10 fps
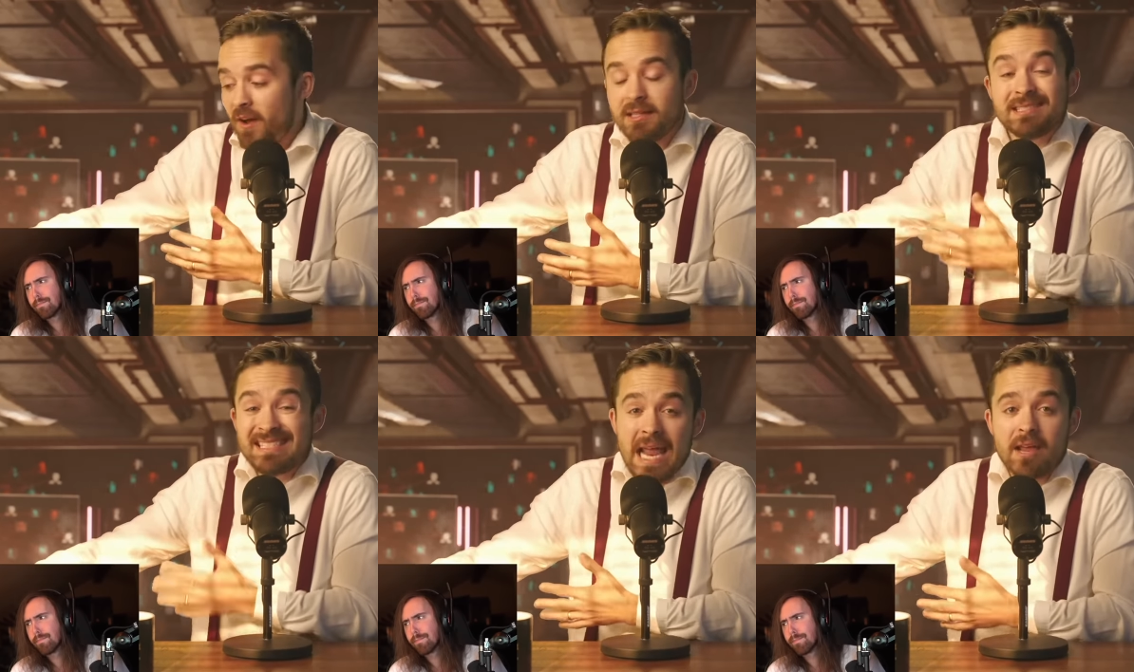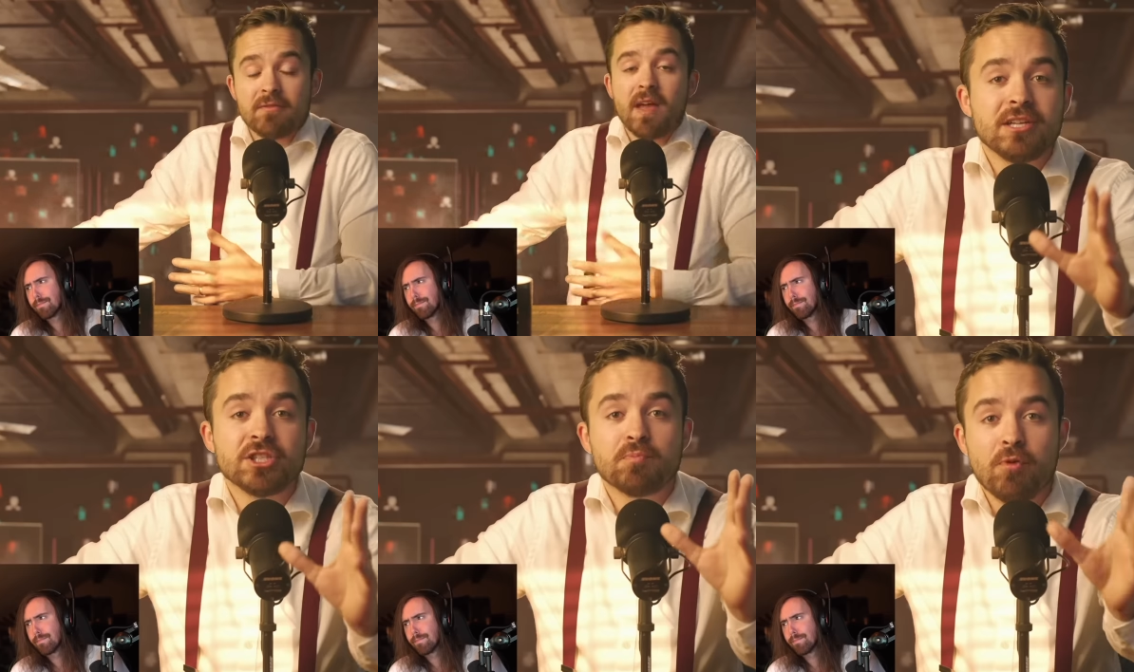Speaker 1: your funds
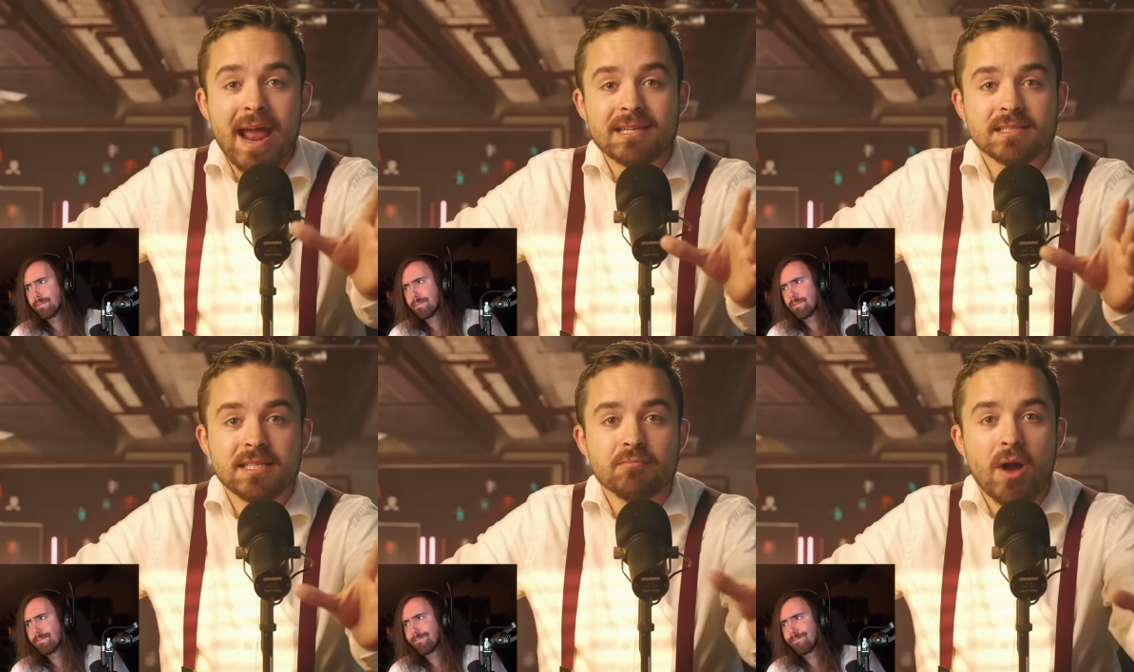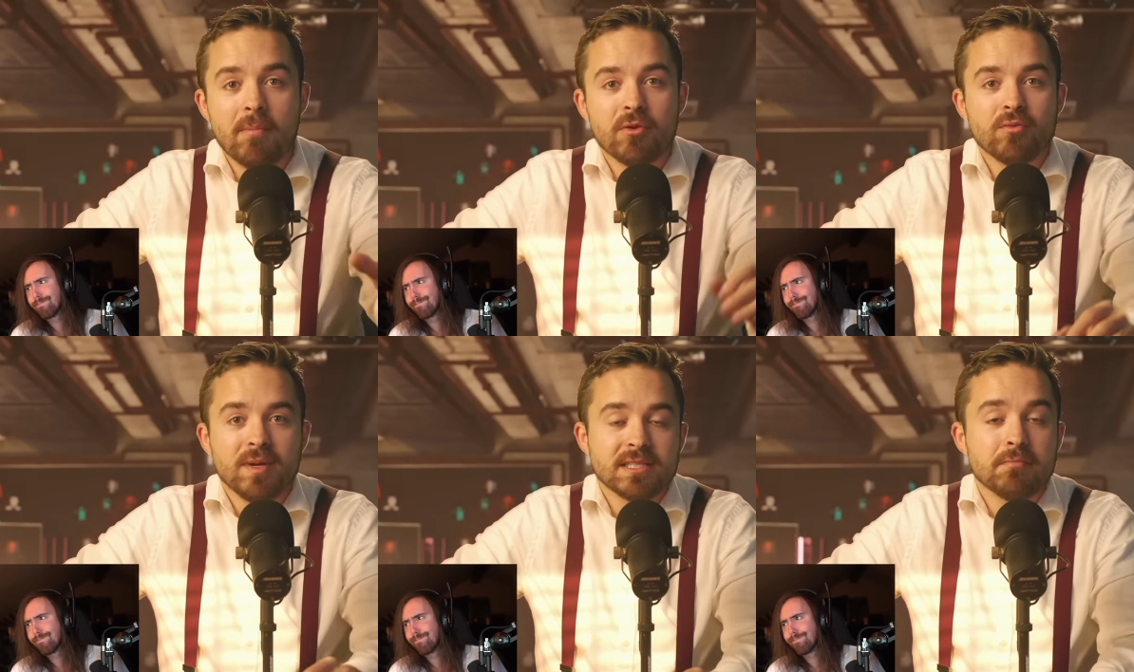safe and just practicing
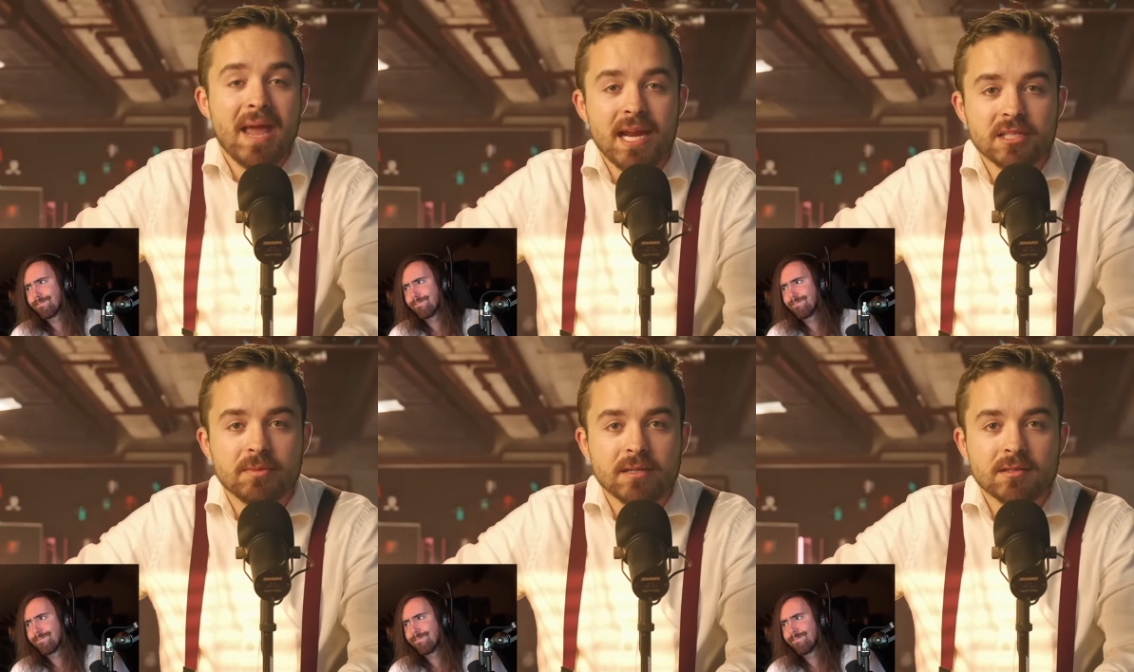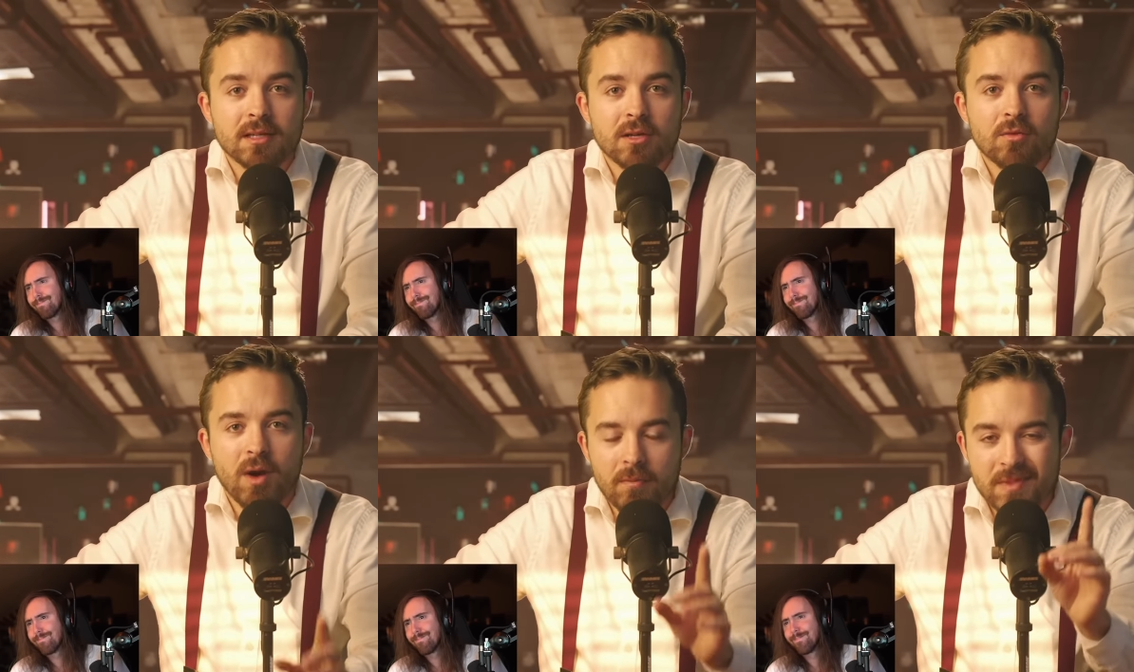proper risk management?
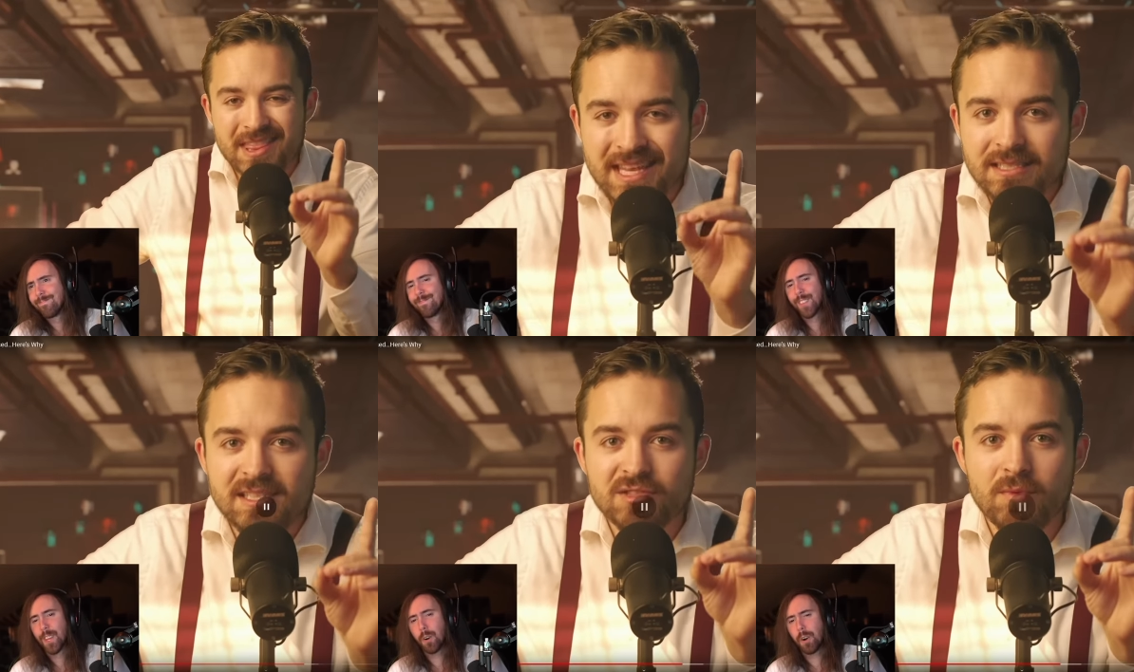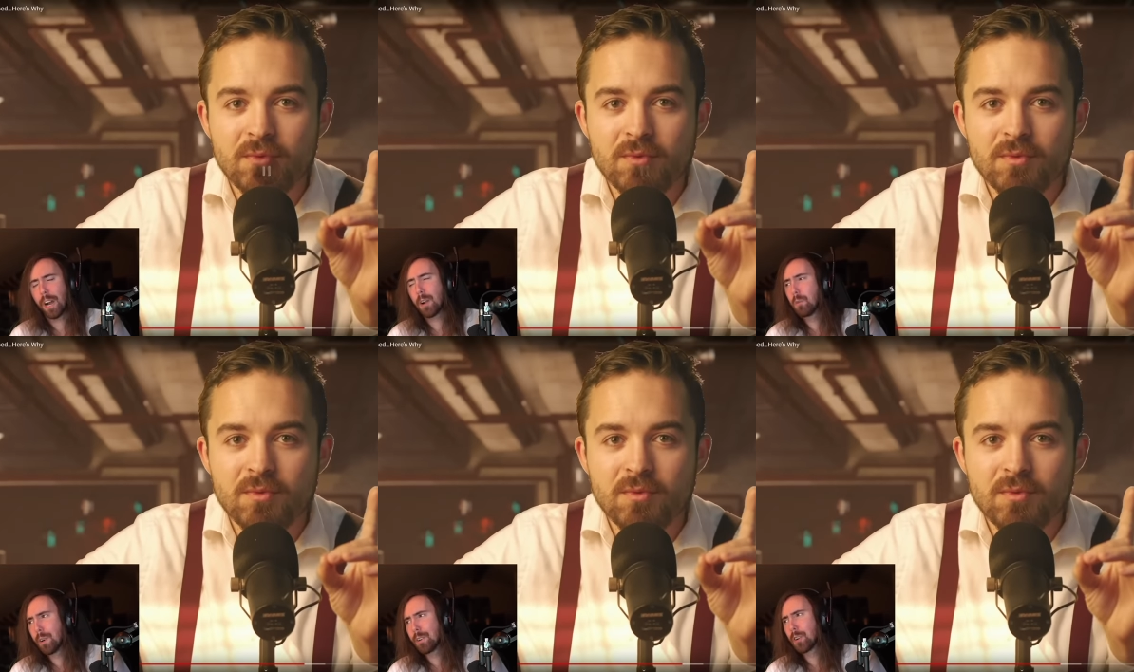
Speaker 2: Well, this oh, is. I
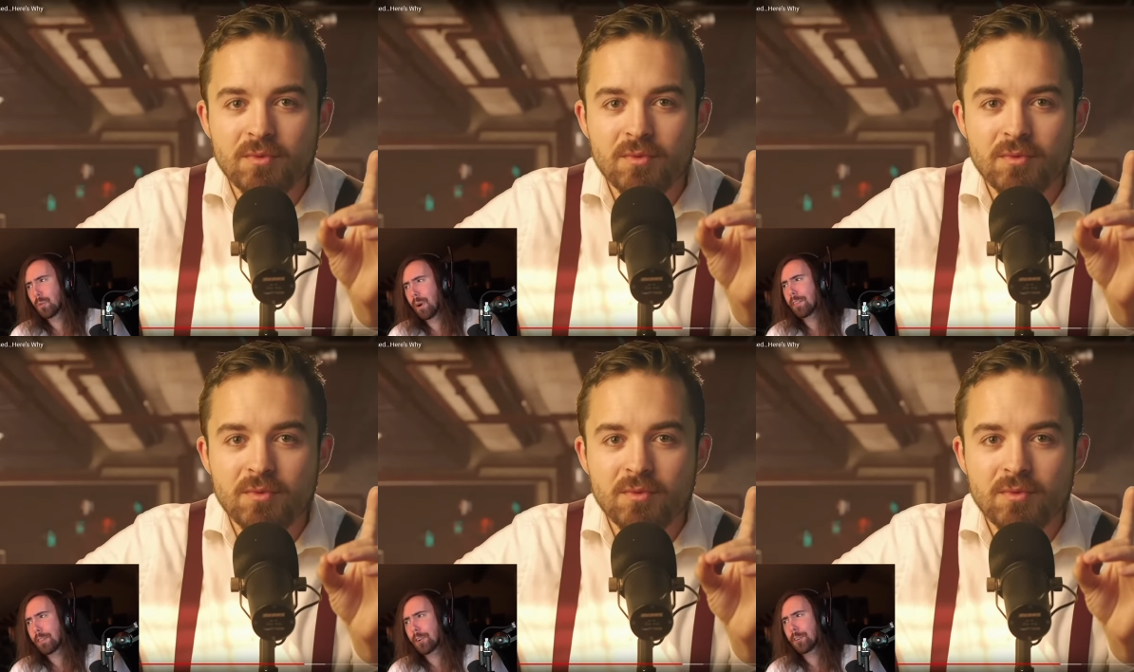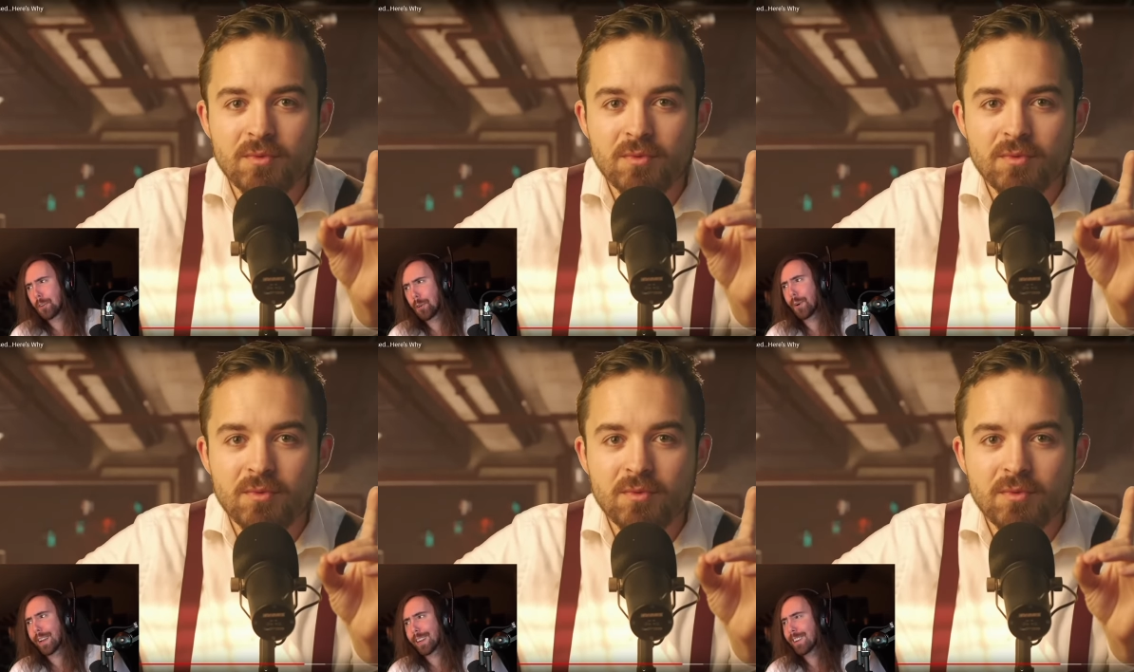wonder what they're
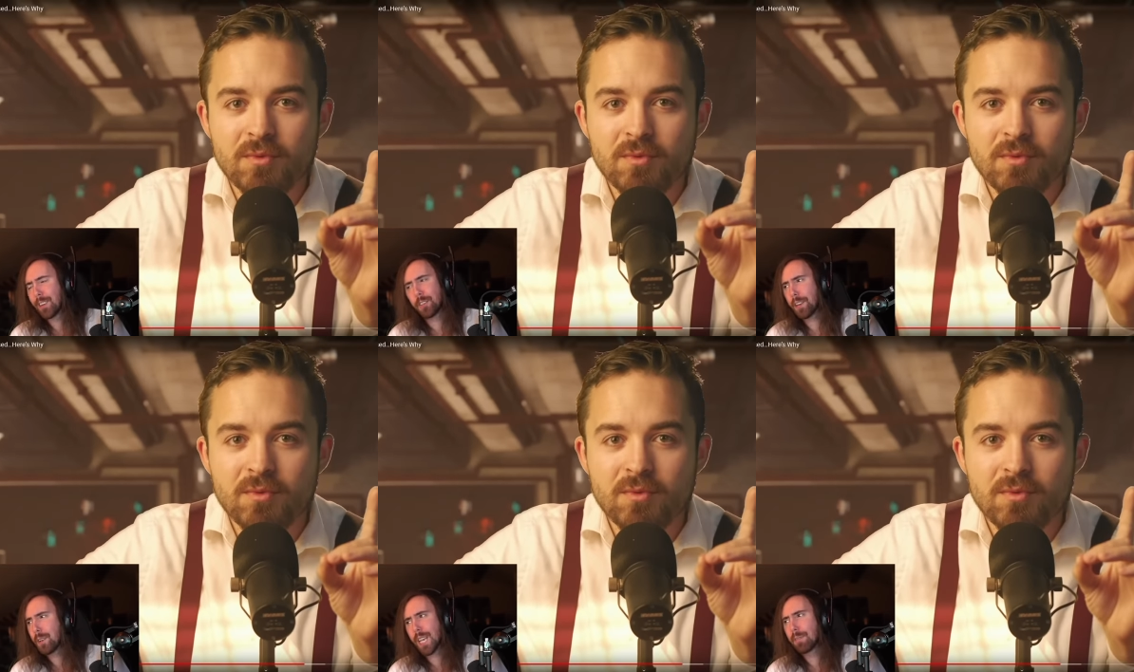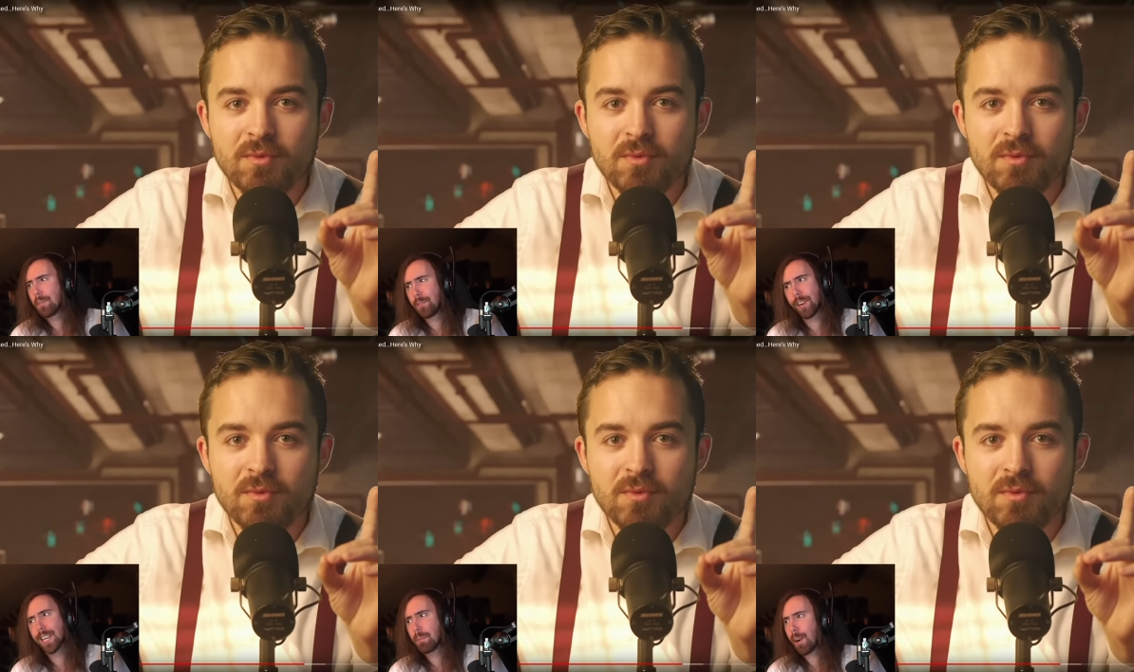doing. No, they don't give a
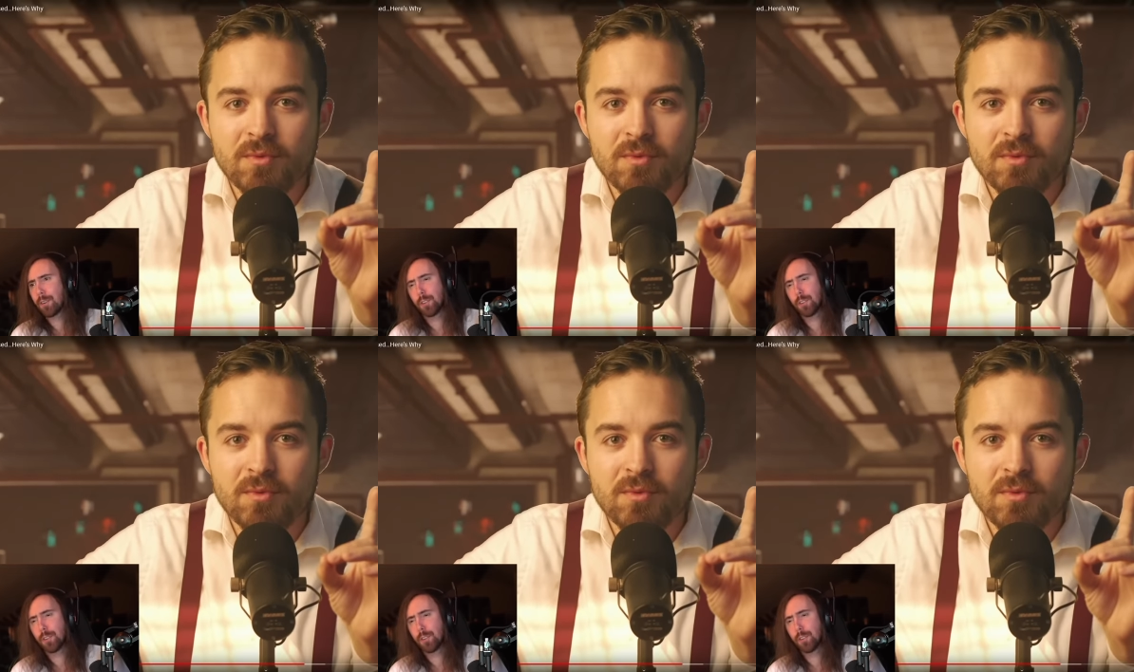fuck about